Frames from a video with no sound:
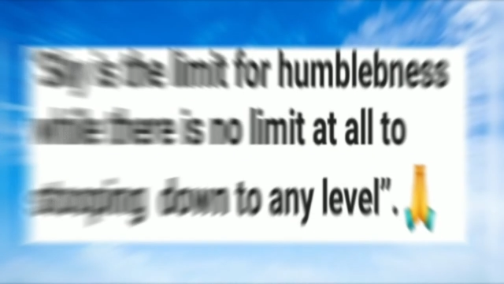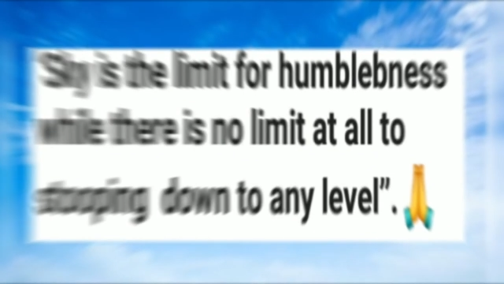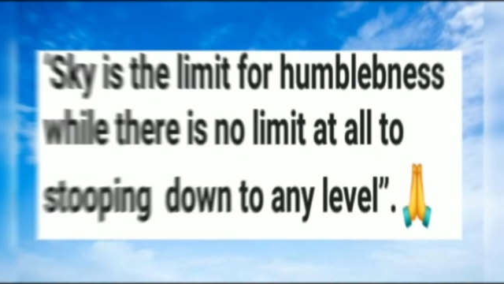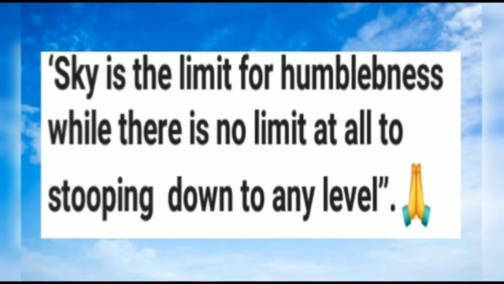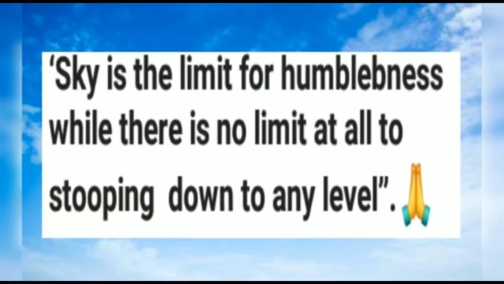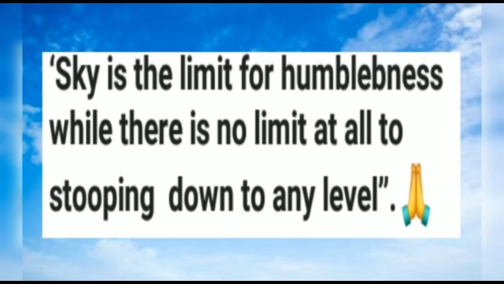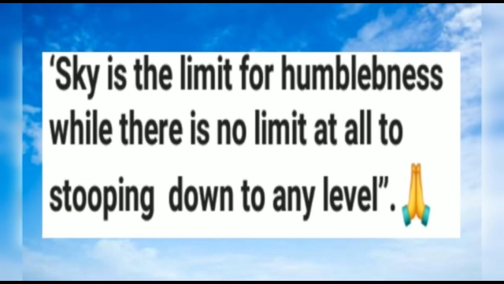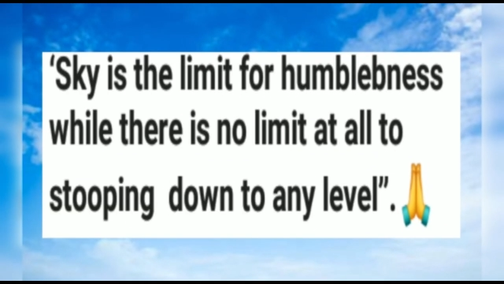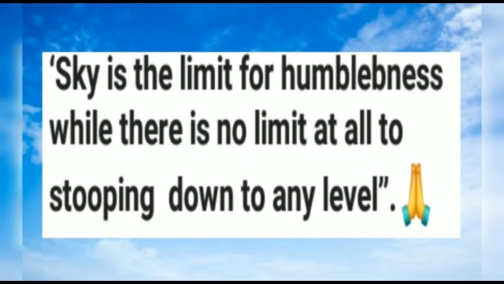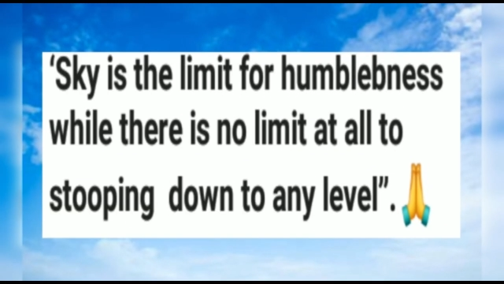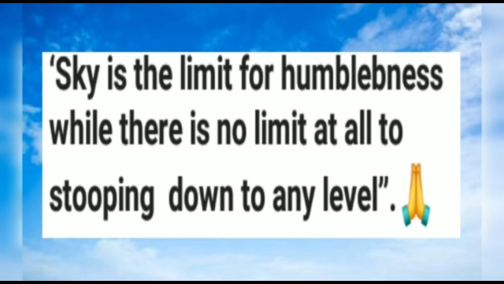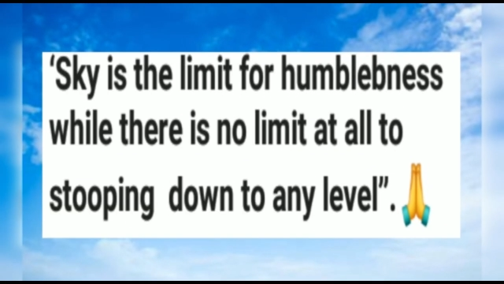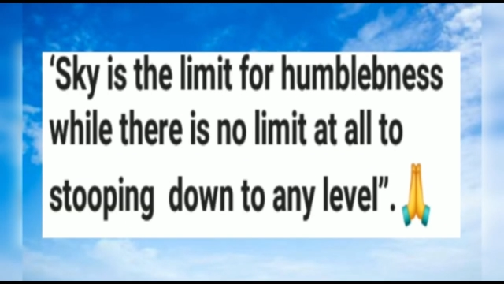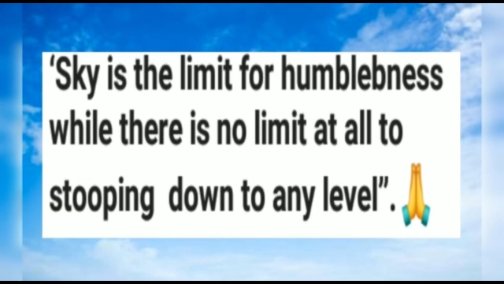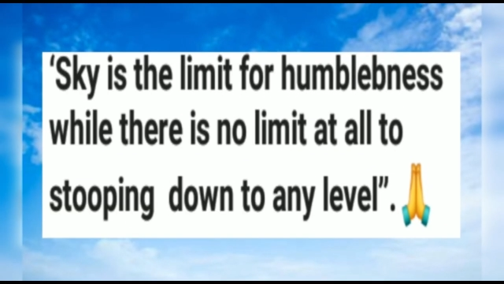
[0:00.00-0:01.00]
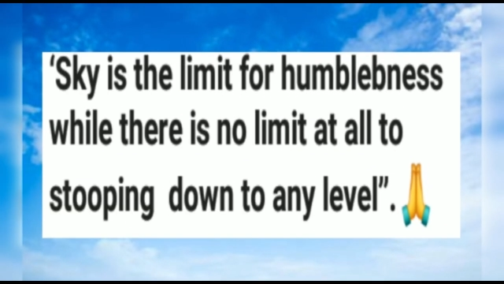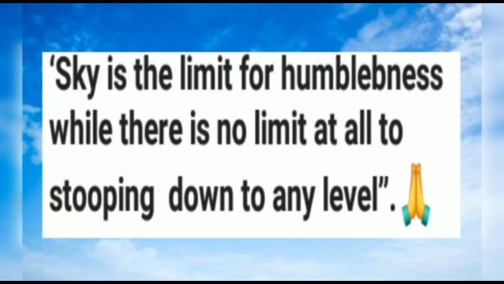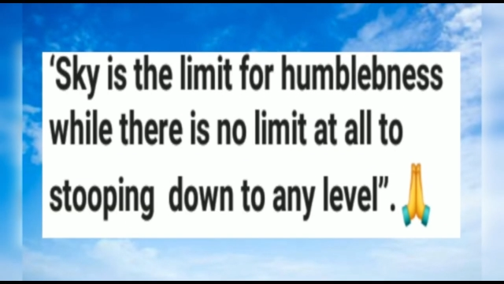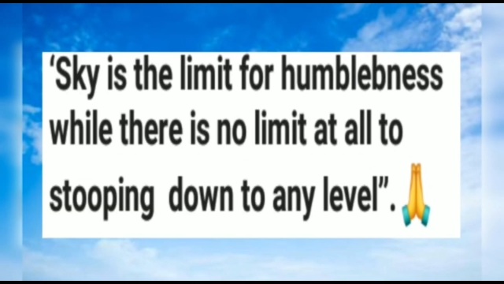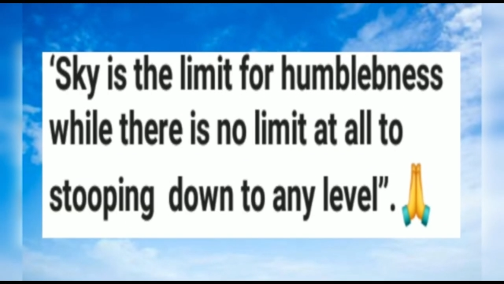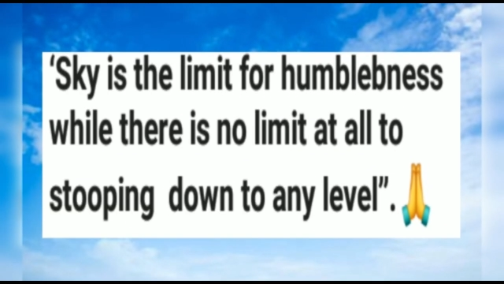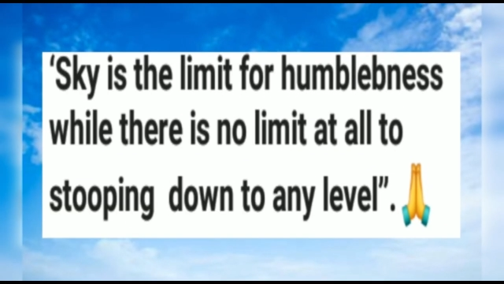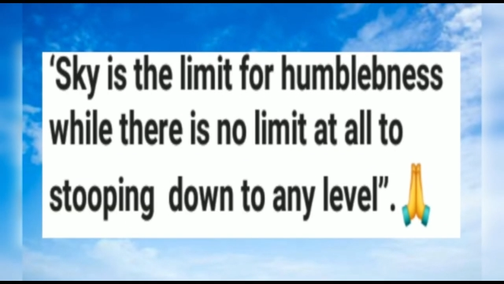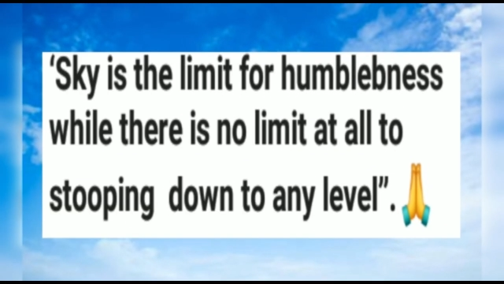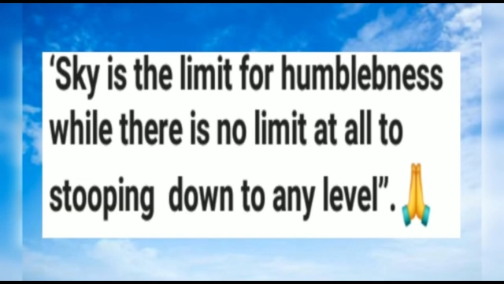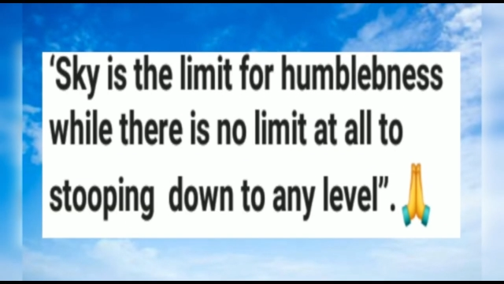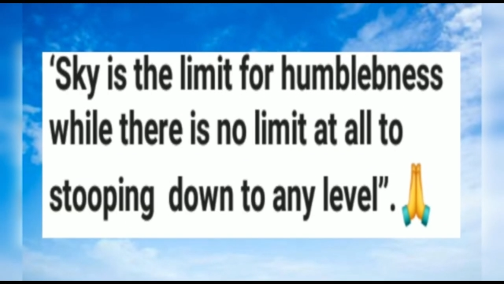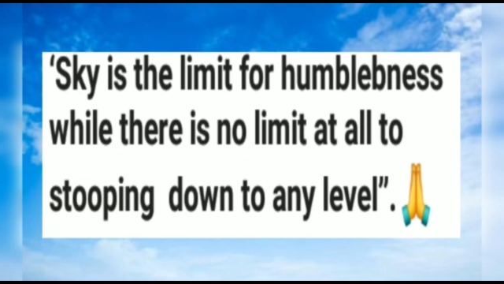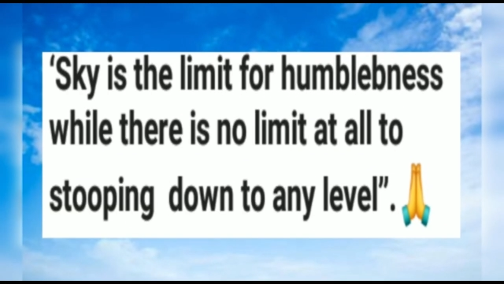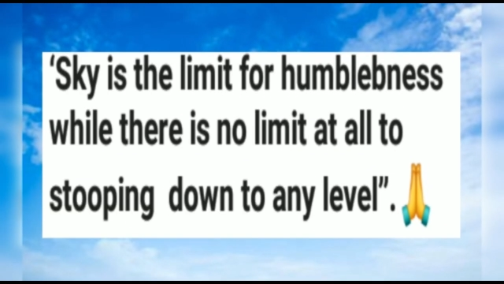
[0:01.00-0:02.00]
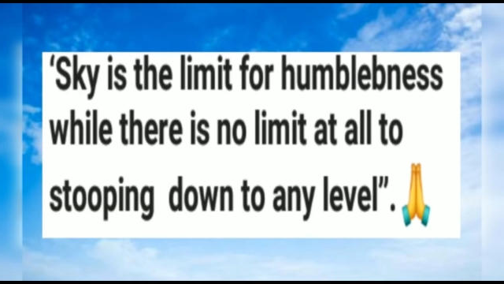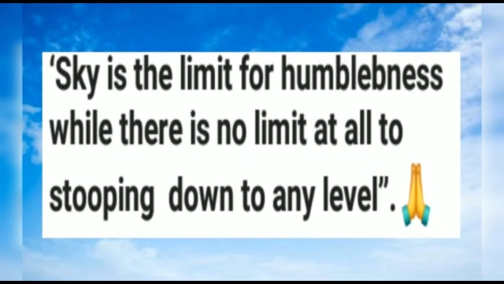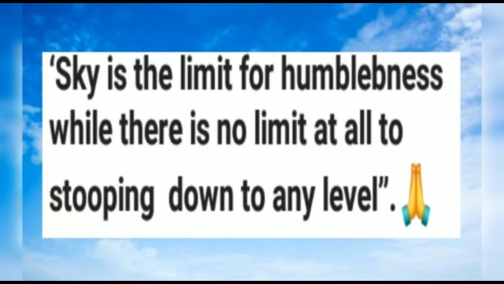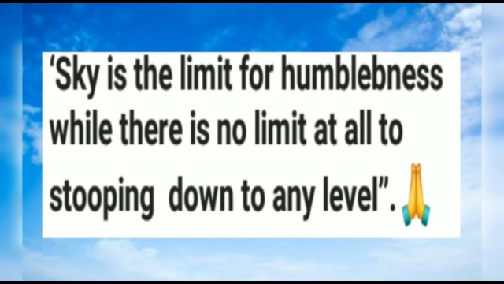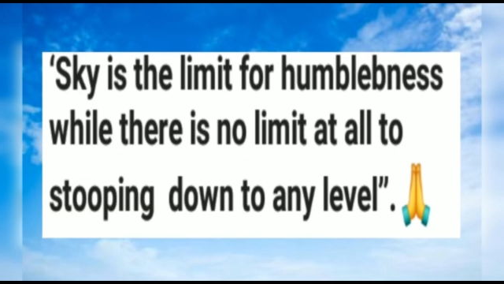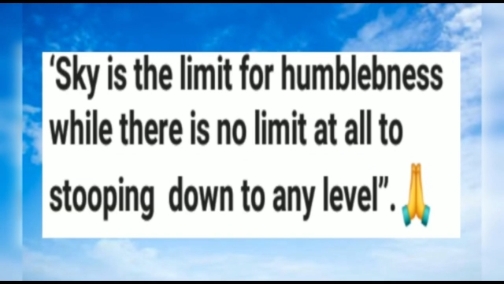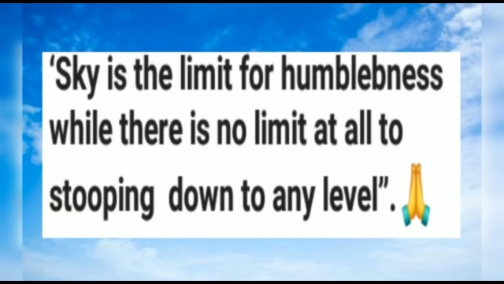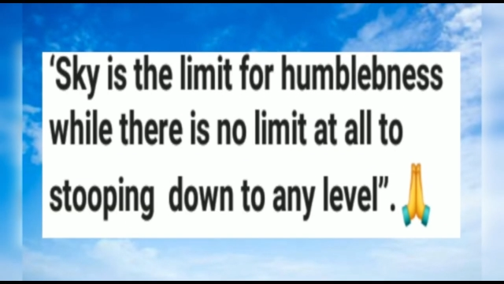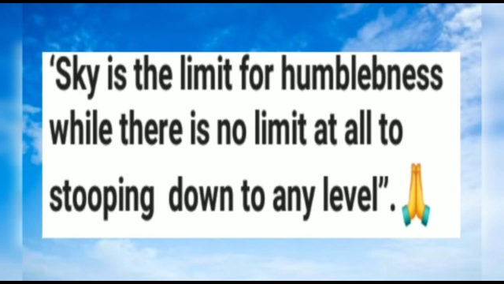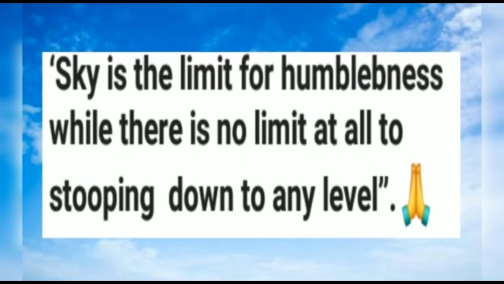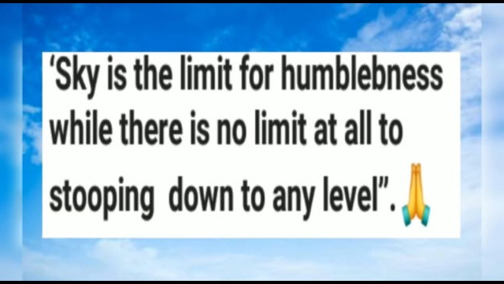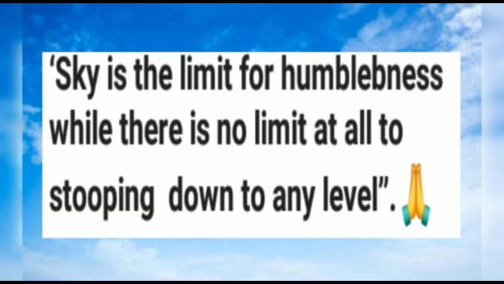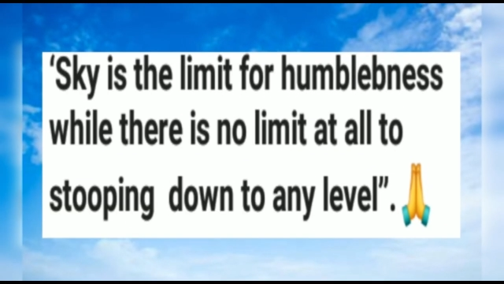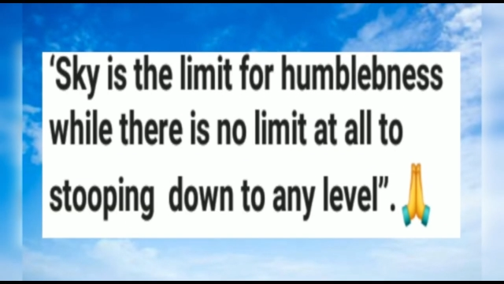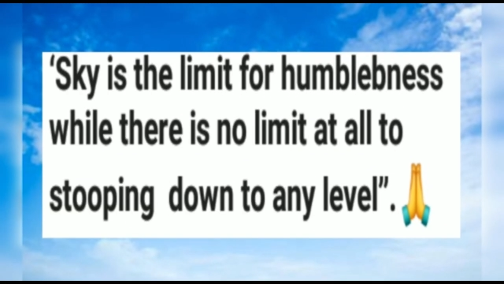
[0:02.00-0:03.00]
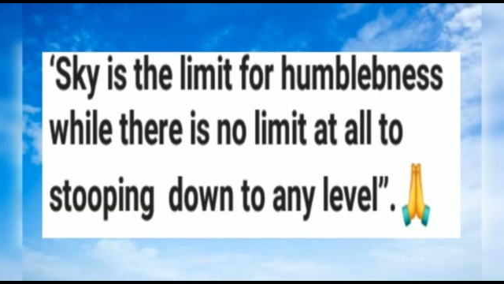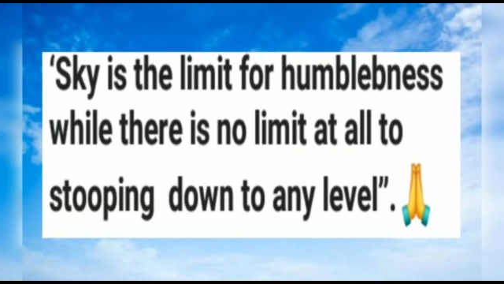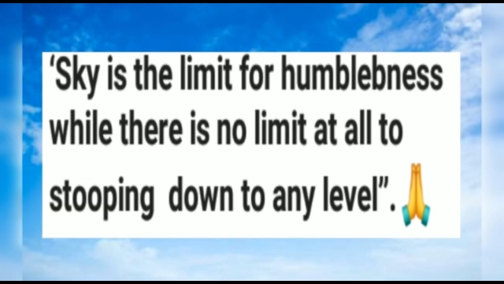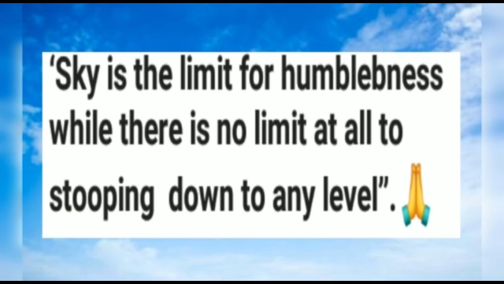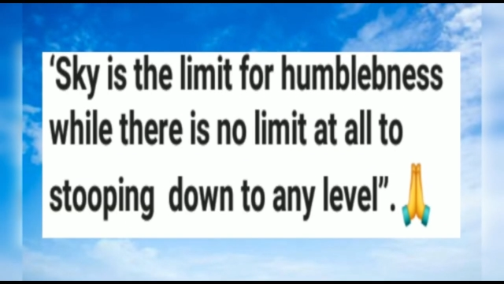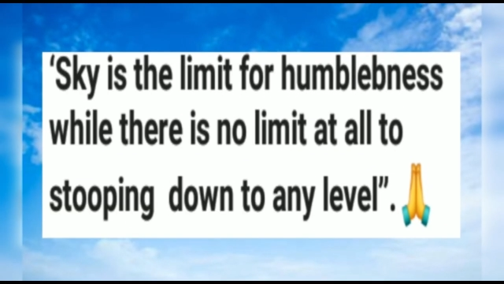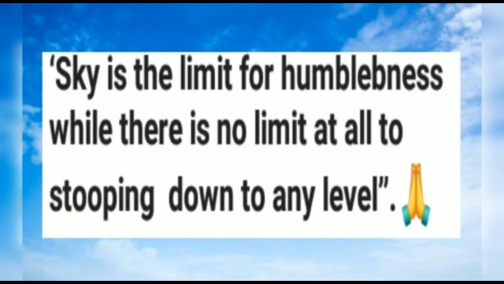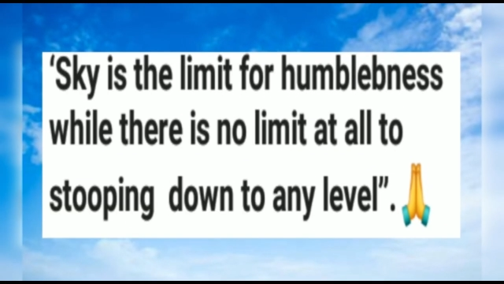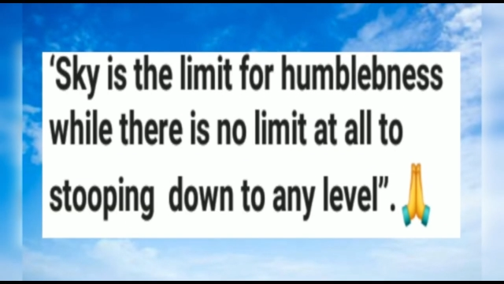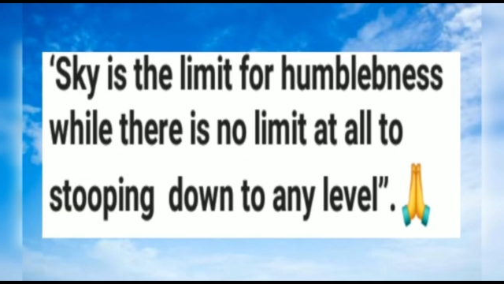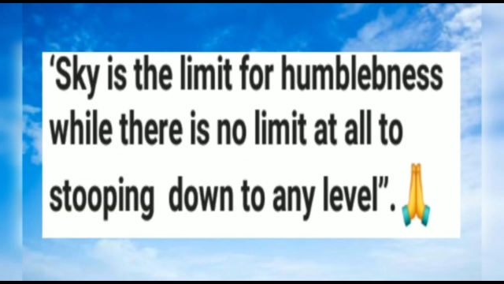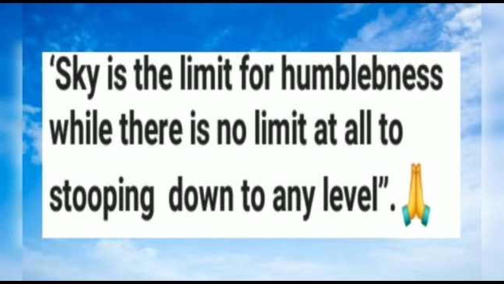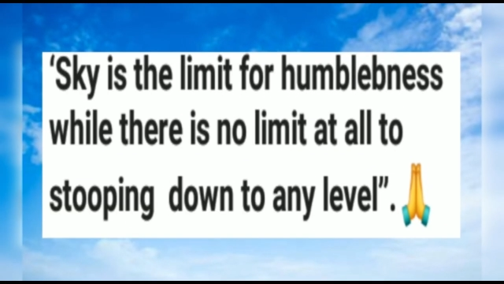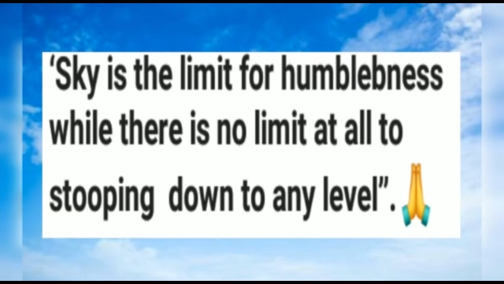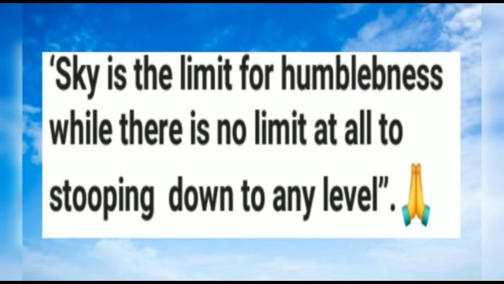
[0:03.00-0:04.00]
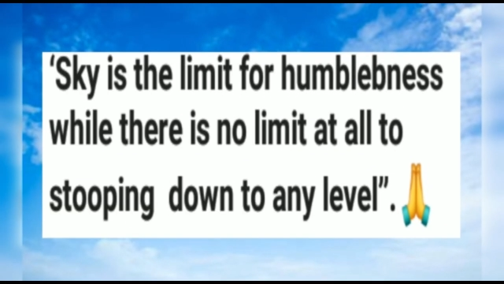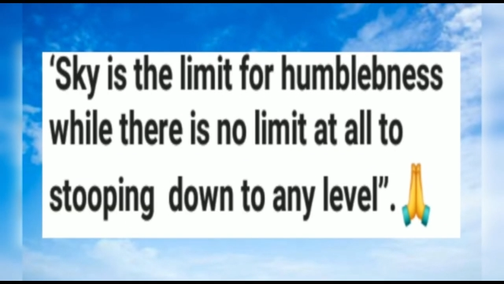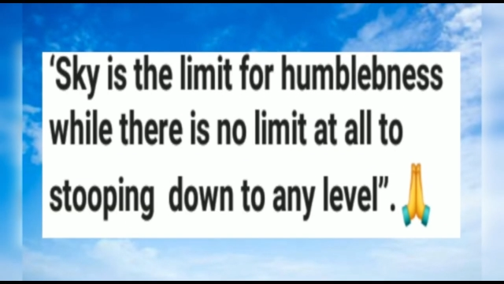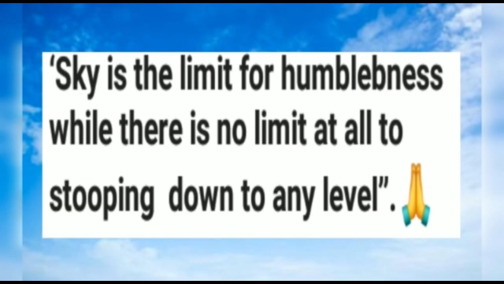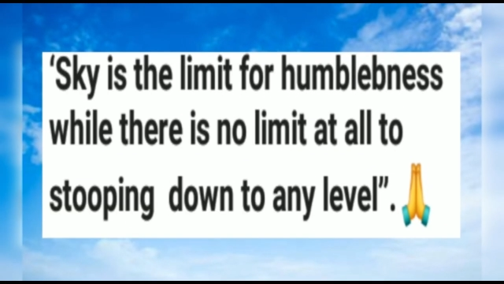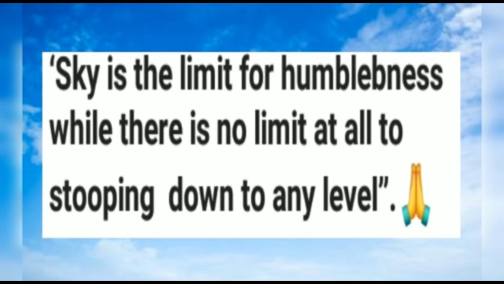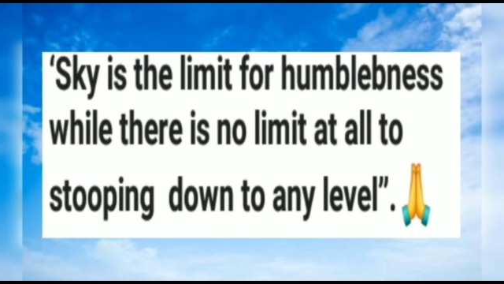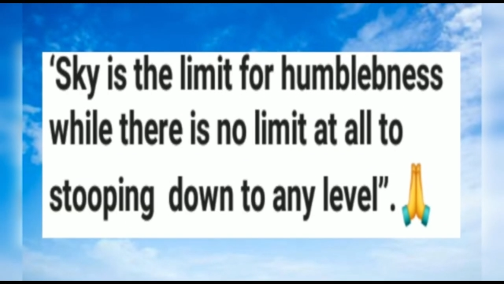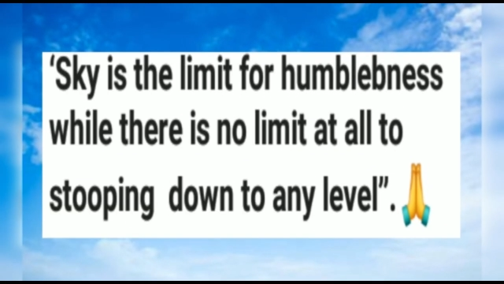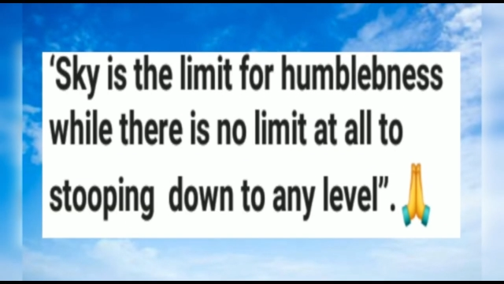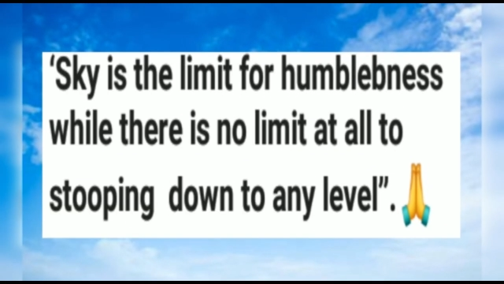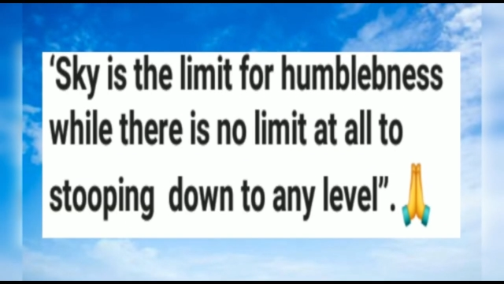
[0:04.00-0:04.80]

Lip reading: (no speaker visible)